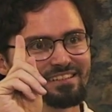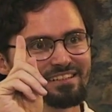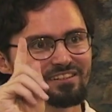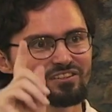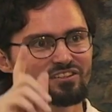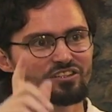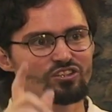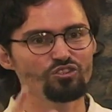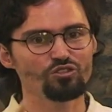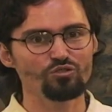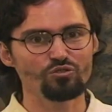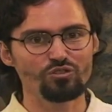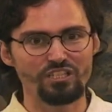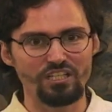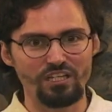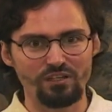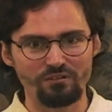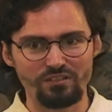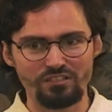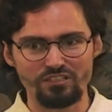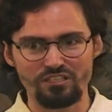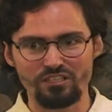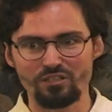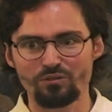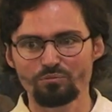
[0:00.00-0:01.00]
That you give
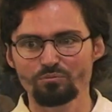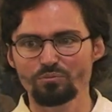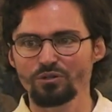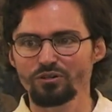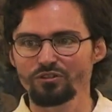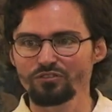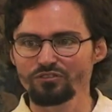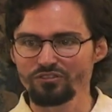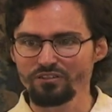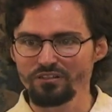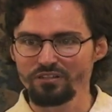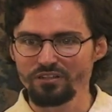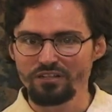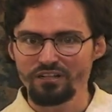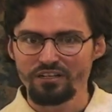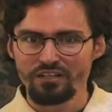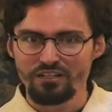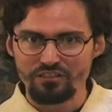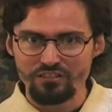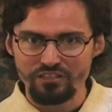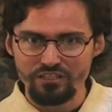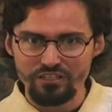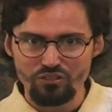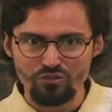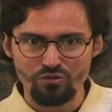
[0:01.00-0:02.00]
it to the person
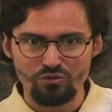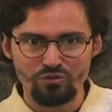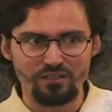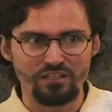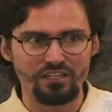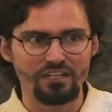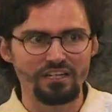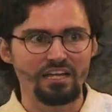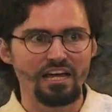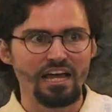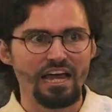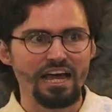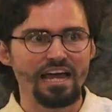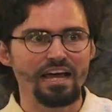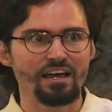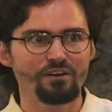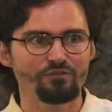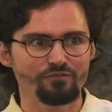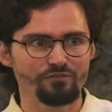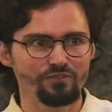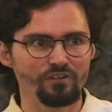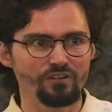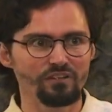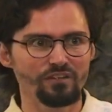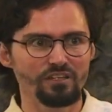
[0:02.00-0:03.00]
literally
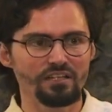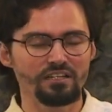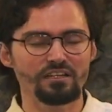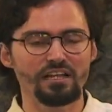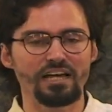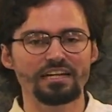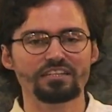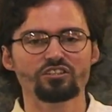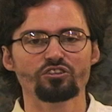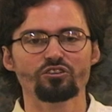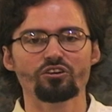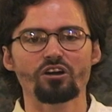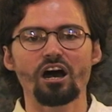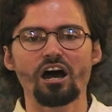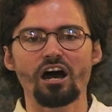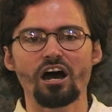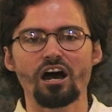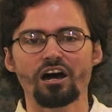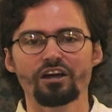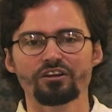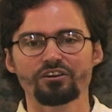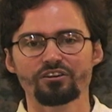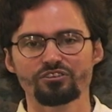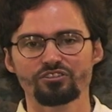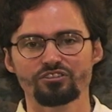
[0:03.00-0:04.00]
feeling like you're
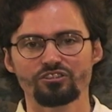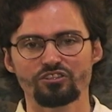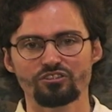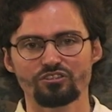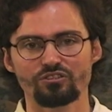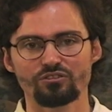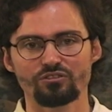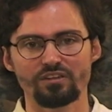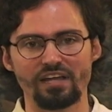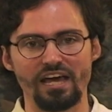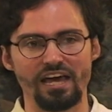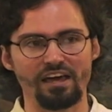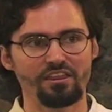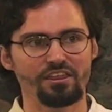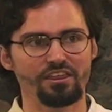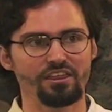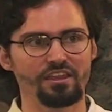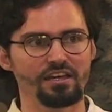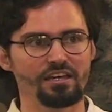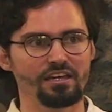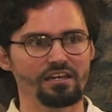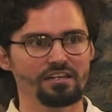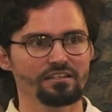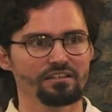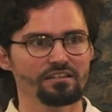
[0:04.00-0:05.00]
honored to do that
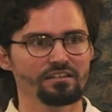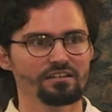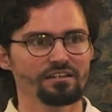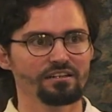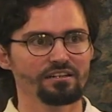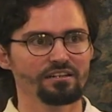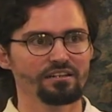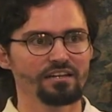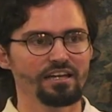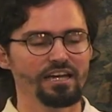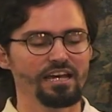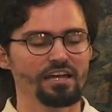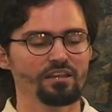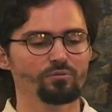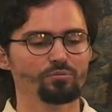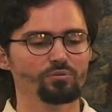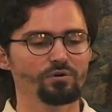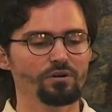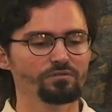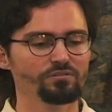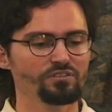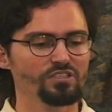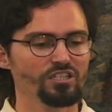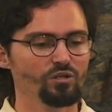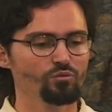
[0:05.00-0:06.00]
thing. And the
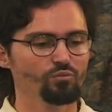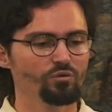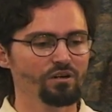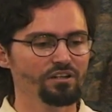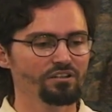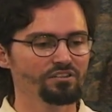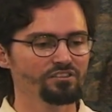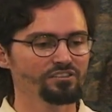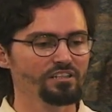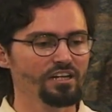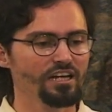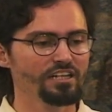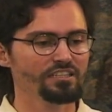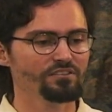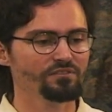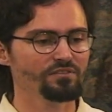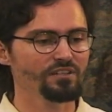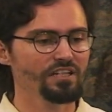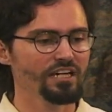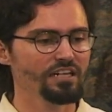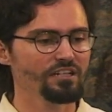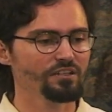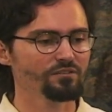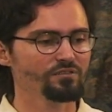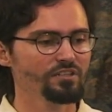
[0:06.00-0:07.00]
Prophet said one of the signs of
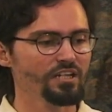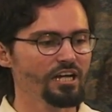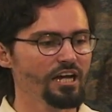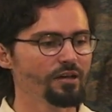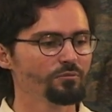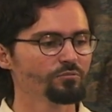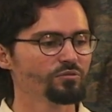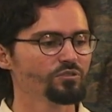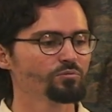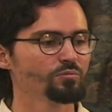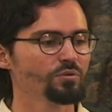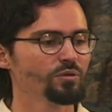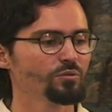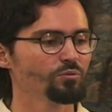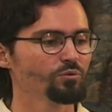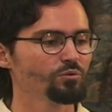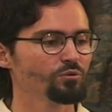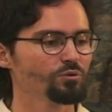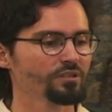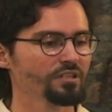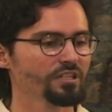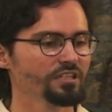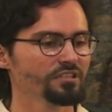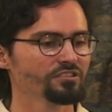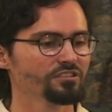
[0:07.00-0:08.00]
the end of time is people
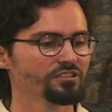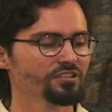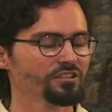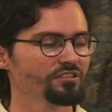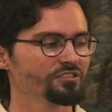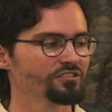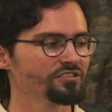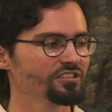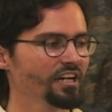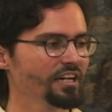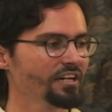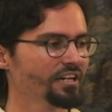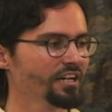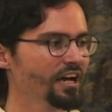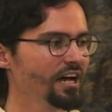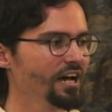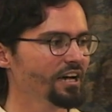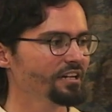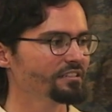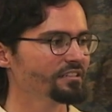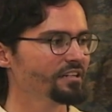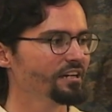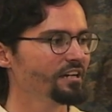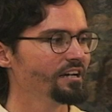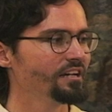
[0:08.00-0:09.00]
will consider
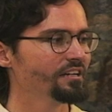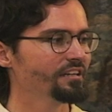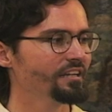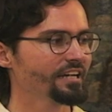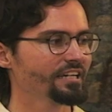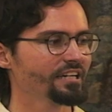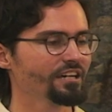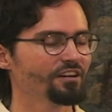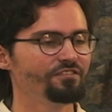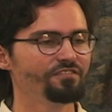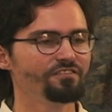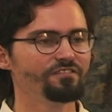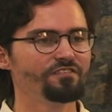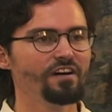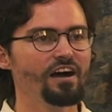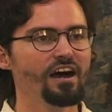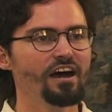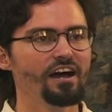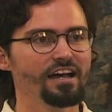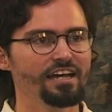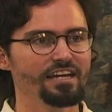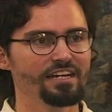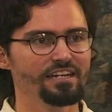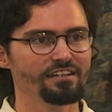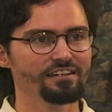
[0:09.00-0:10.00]
zakat like a
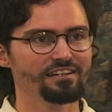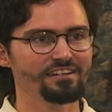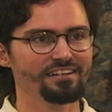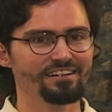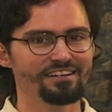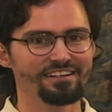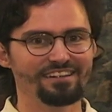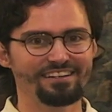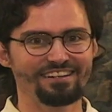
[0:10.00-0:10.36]
fine.